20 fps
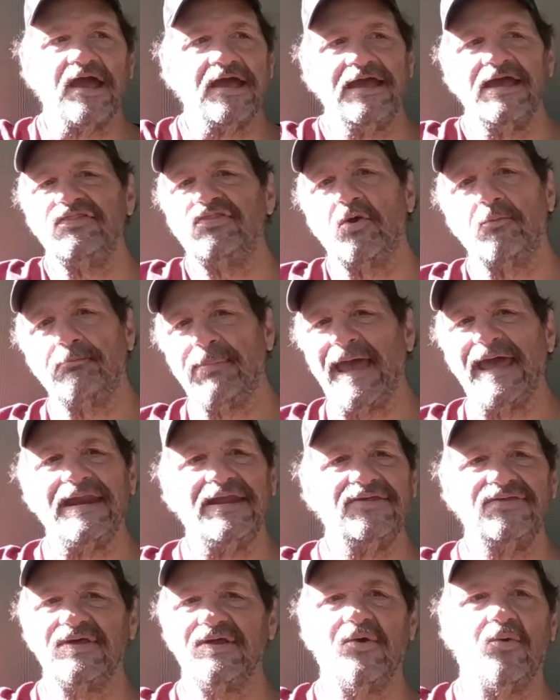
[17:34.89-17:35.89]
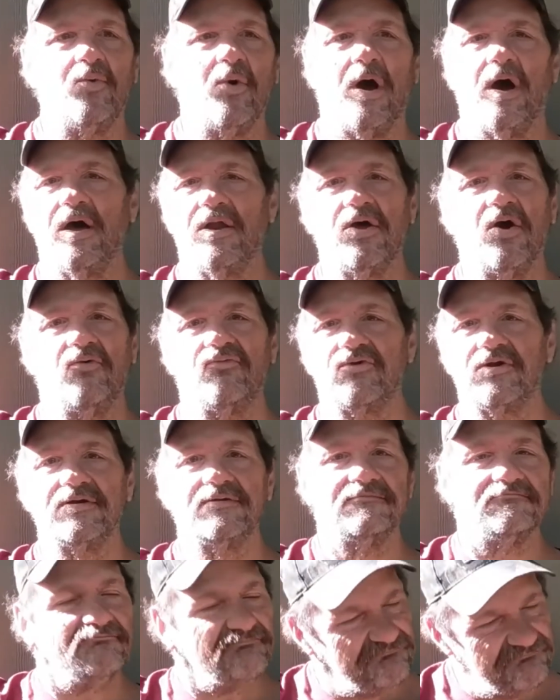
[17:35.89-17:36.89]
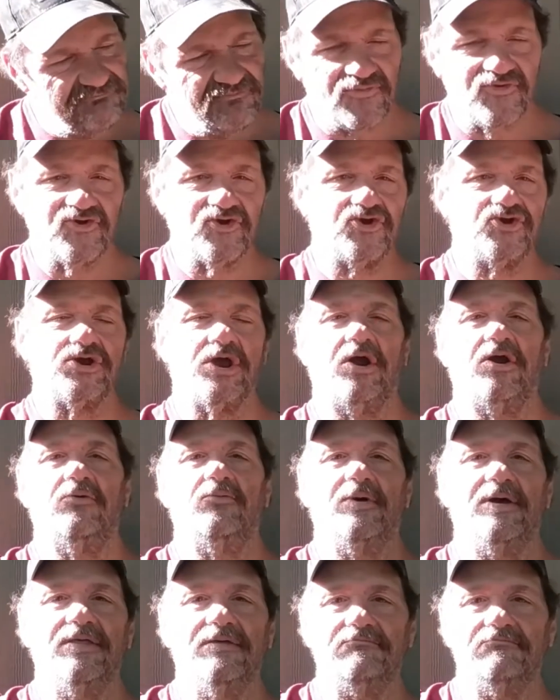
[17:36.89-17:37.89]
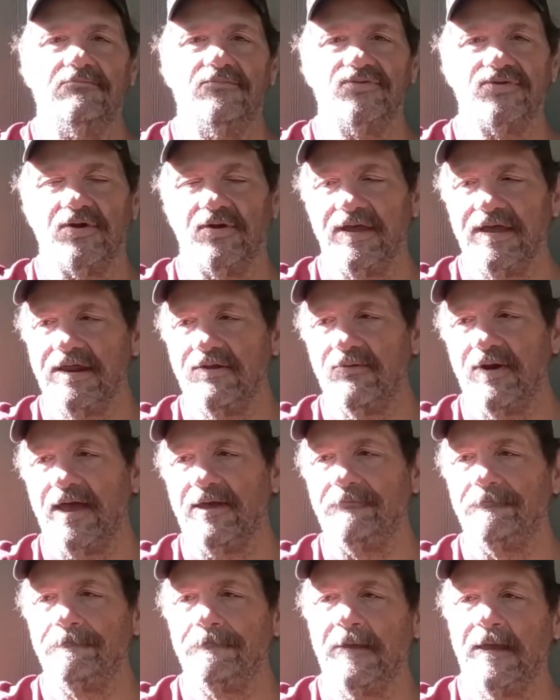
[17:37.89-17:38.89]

get their panties in a wad over it, share it with them. So anyway,